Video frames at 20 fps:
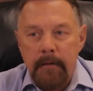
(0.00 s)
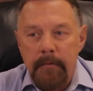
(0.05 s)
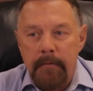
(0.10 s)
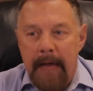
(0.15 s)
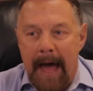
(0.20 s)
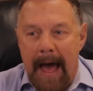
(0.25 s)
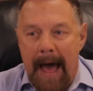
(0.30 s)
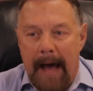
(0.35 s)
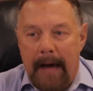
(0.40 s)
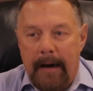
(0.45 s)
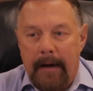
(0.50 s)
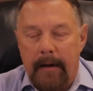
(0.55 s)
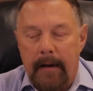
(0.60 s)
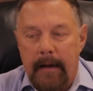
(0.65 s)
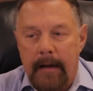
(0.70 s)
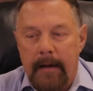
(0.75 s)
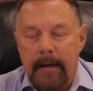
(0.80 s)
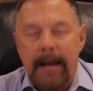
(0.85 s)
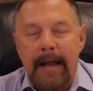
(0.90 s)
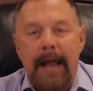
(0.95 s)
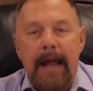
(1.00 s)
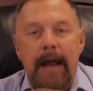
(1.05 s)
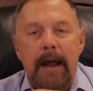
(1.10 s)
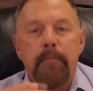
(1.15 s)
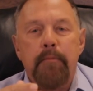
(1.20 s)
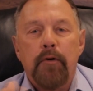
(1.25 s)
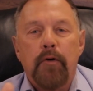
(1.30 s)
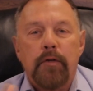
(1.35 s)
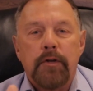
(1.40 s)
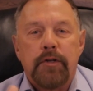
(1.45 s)
that in
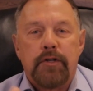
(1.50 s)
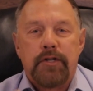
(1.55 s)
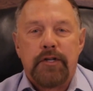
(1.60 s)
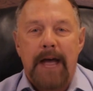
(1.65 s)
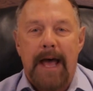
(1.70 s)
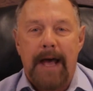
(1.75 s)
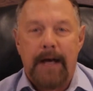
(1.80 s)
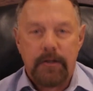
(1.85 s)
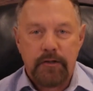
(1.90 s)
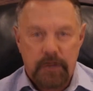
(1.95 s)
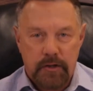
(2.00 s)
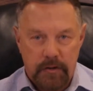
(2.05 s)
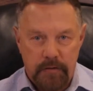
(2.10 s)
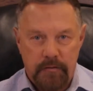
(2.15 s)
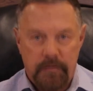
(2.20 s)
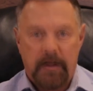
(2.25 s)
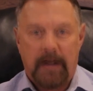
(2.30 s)
Hebrew it says,